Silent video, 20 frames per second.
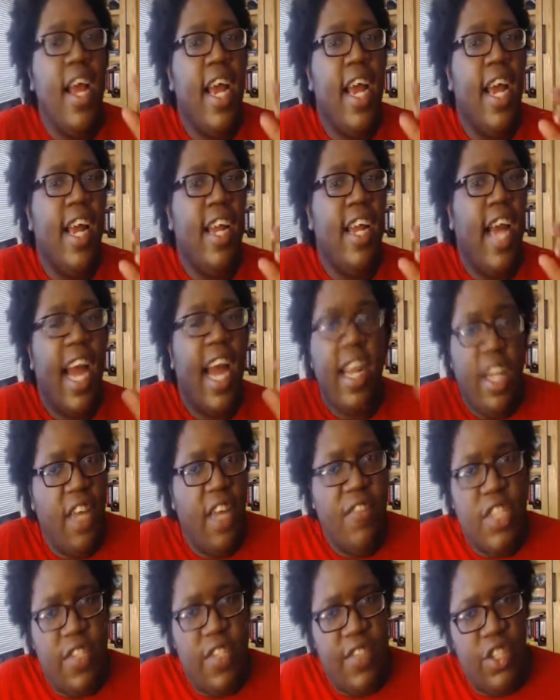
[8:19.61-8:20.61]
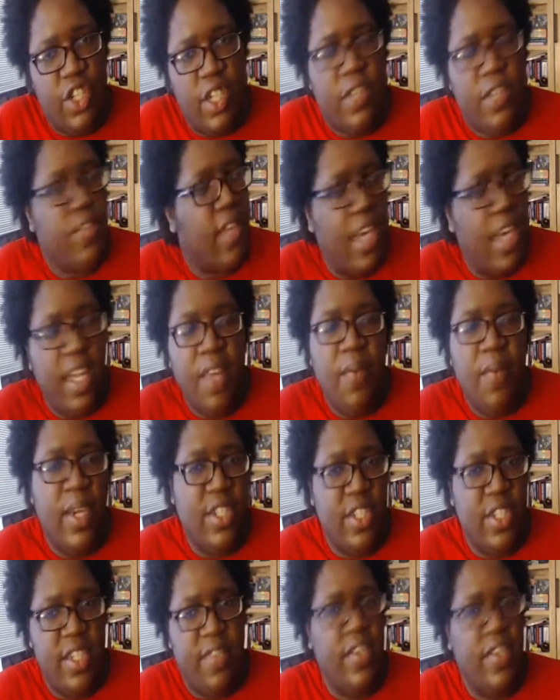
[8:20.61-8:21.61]
And I love TV shows. I love
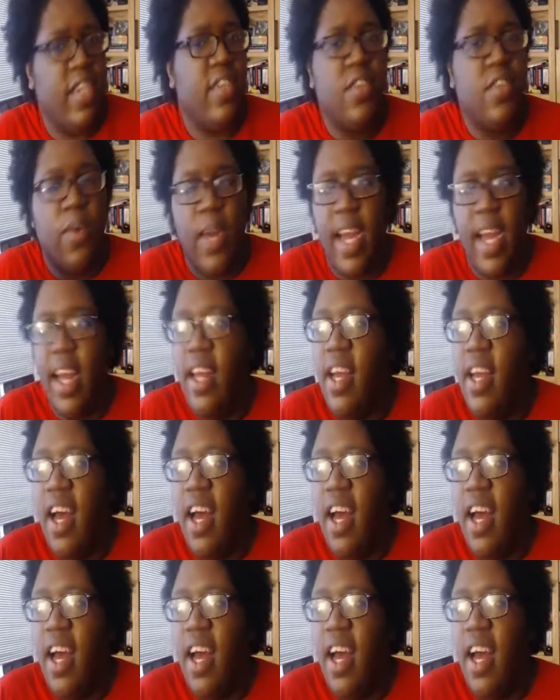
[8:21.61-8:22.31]
watching TV. It's great.